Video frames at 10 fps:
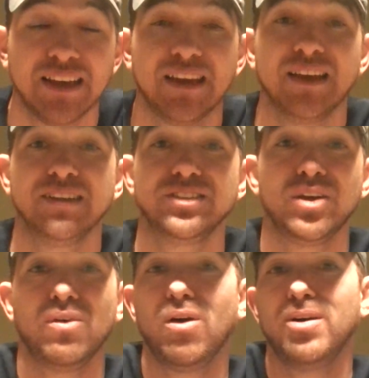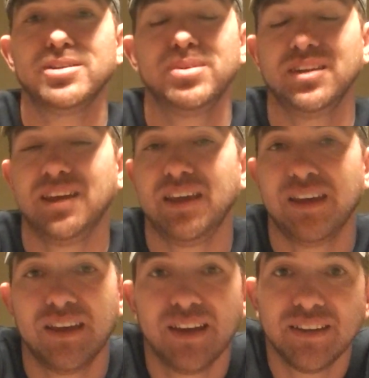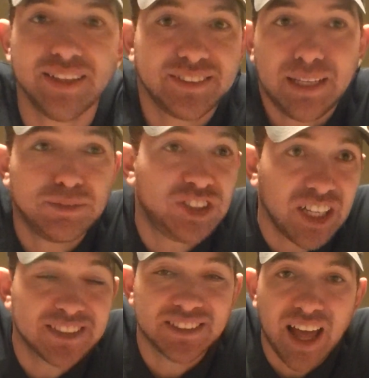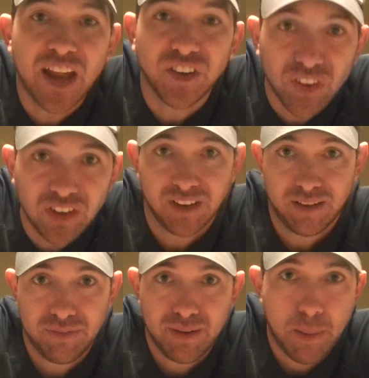So ultimately, this team's just not good enough.